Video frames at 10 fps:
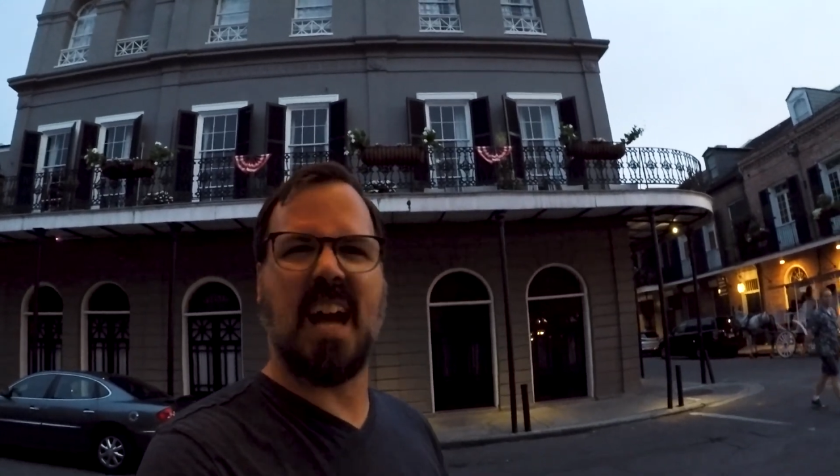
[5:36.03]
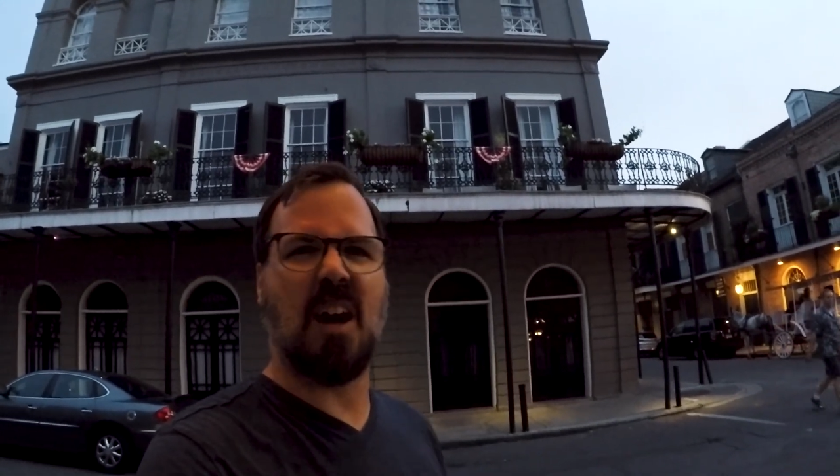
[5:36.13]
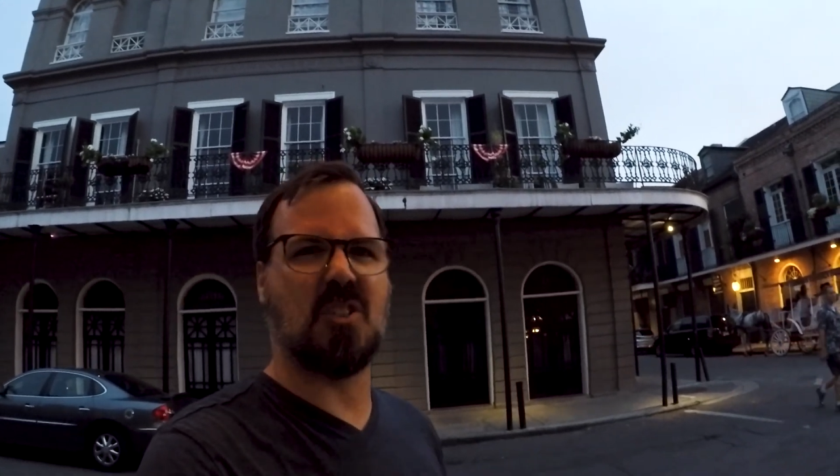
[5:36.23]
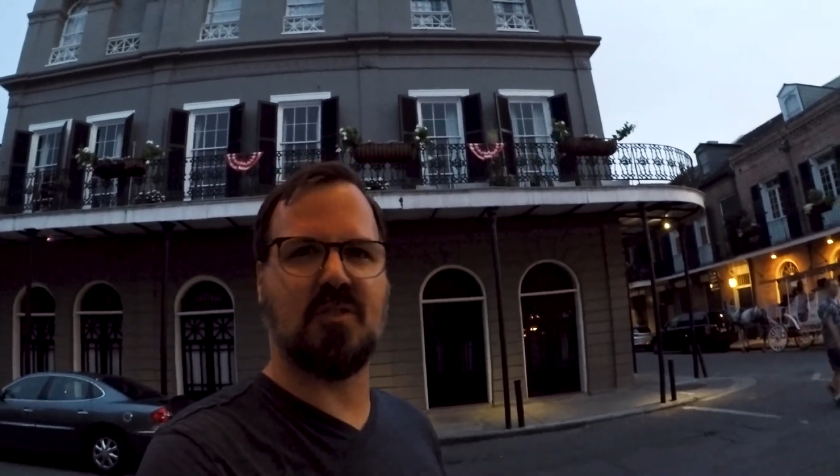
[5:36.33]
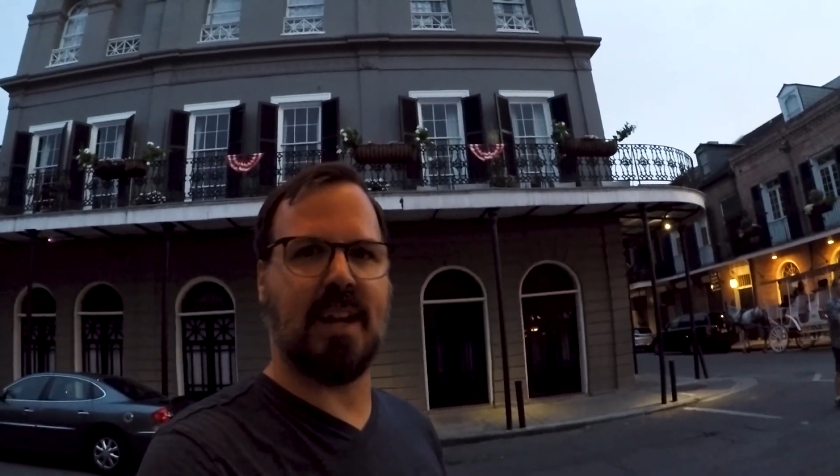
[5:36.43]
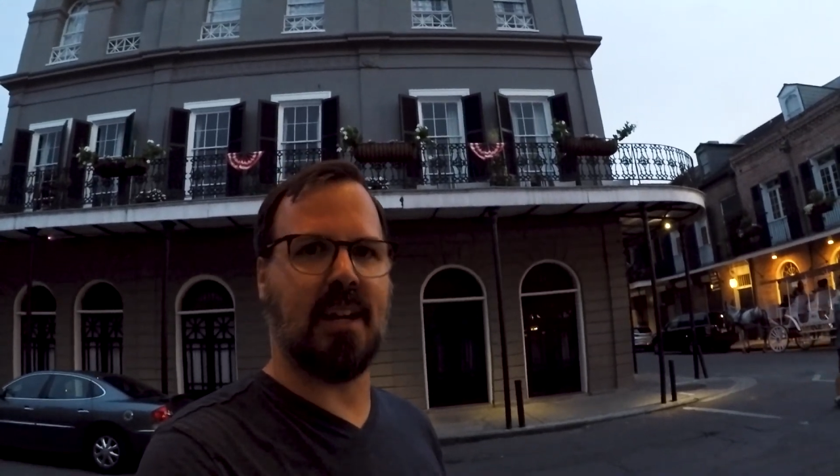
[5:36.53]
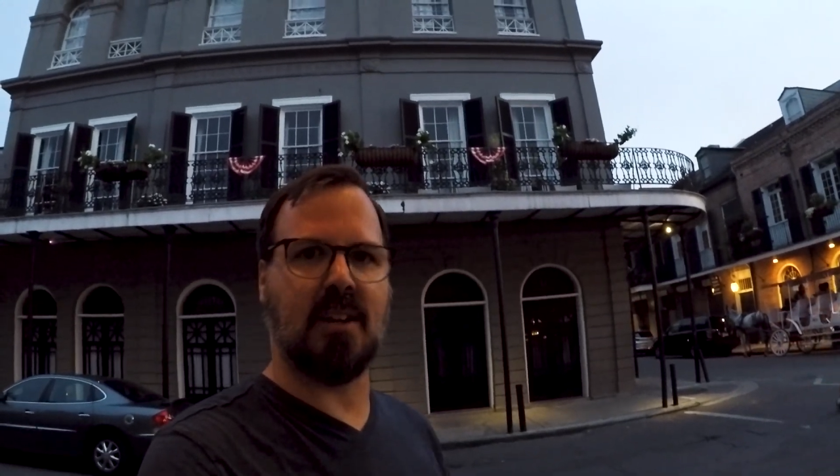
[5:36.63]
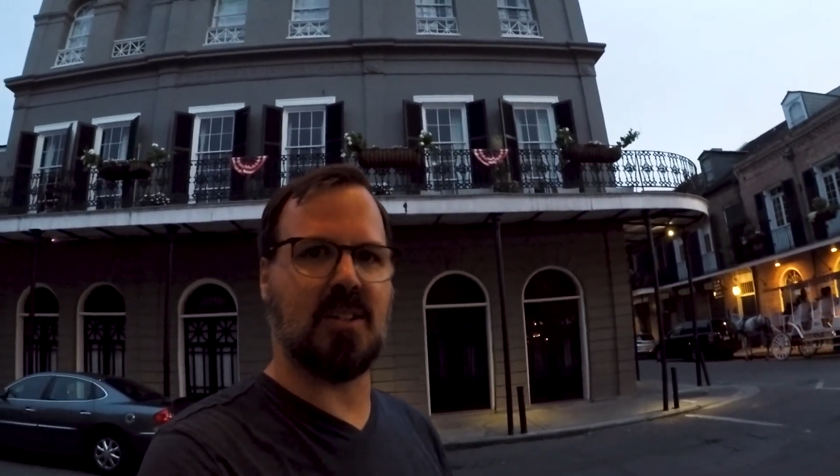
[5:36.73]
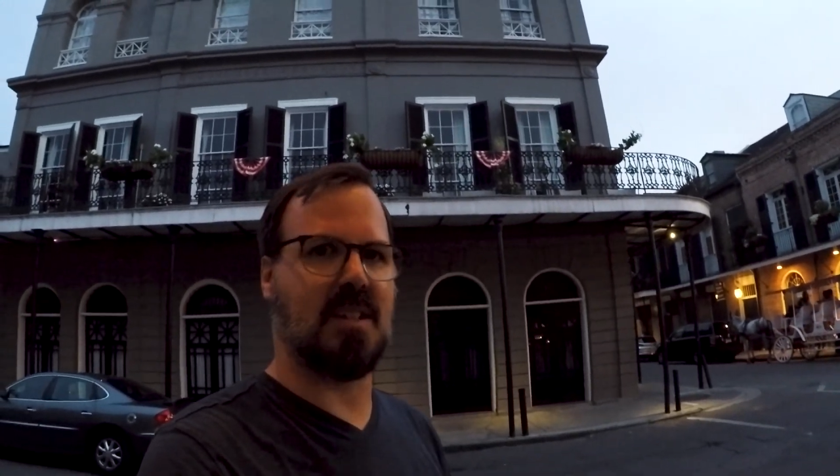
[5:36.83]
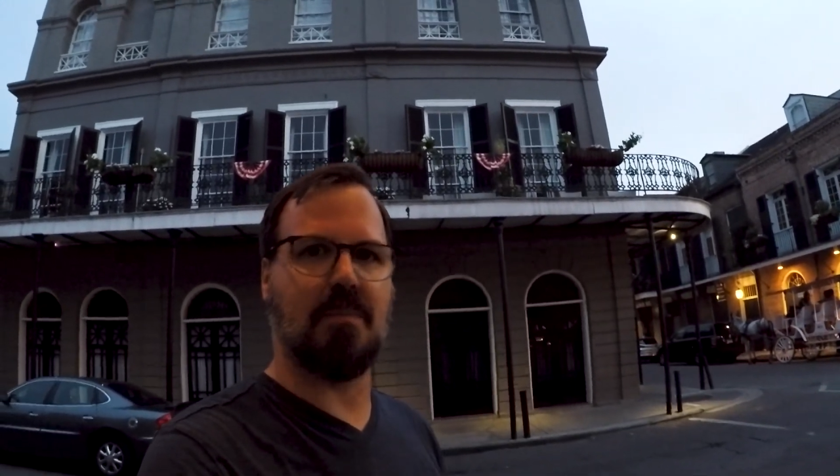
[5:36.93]
house
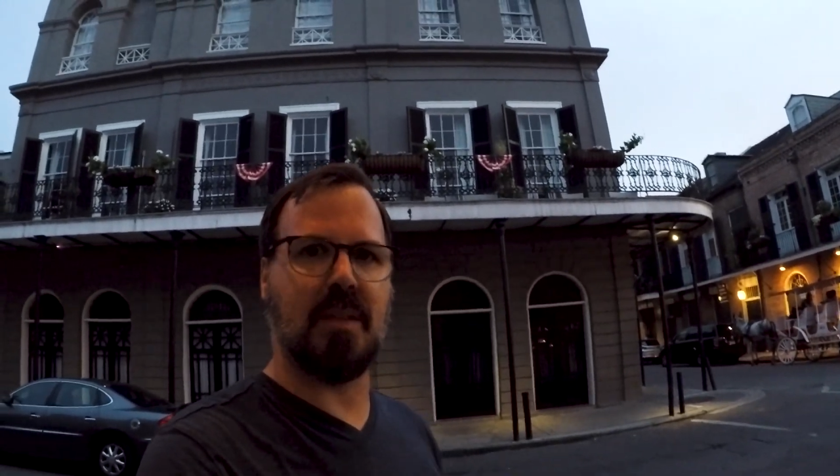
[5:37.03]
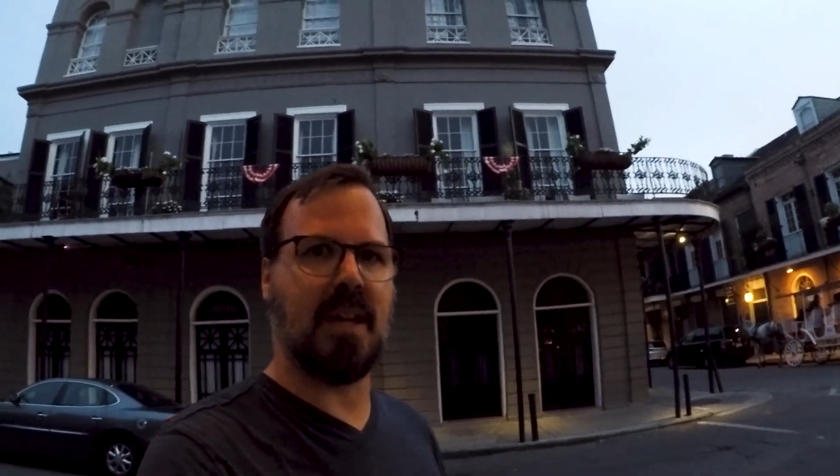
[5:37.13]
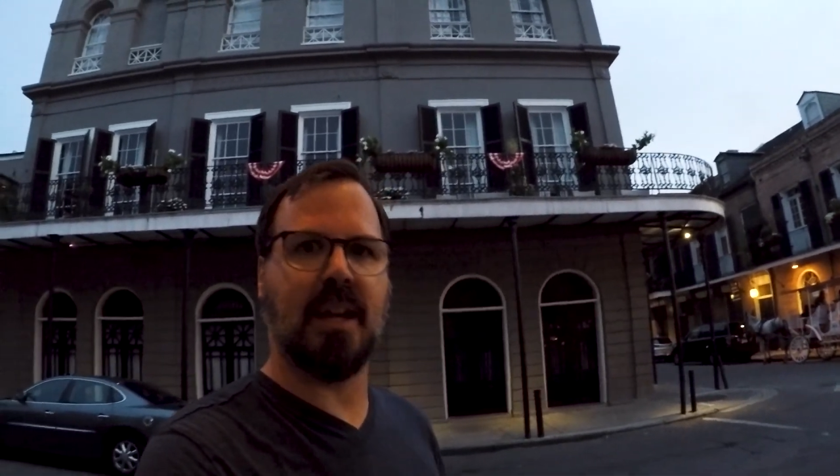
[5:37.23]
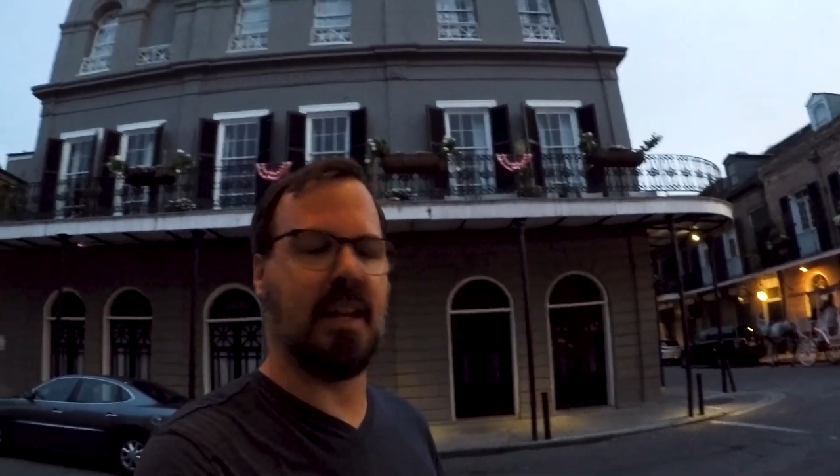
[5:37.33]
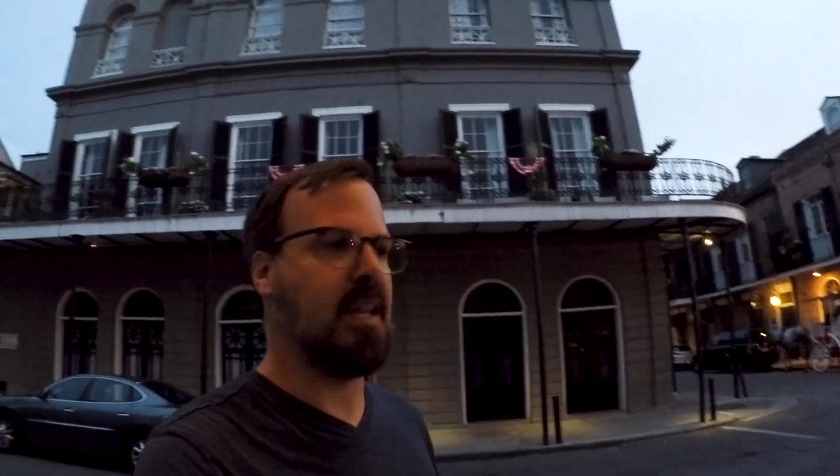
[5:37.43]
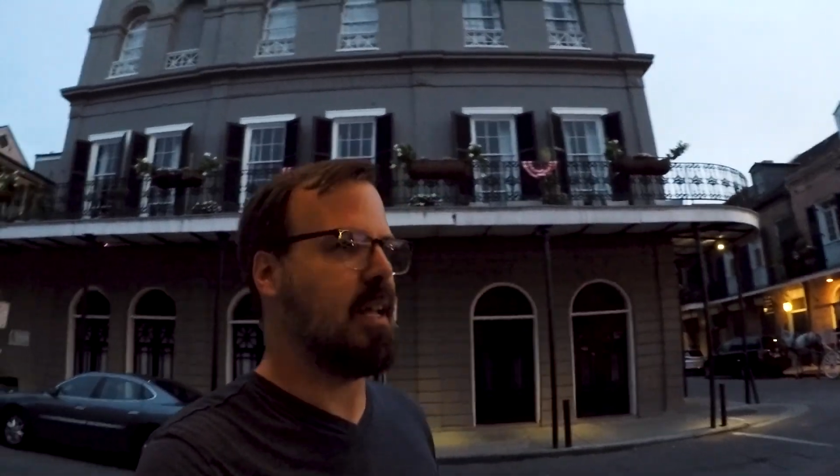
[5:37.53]
fire or something, and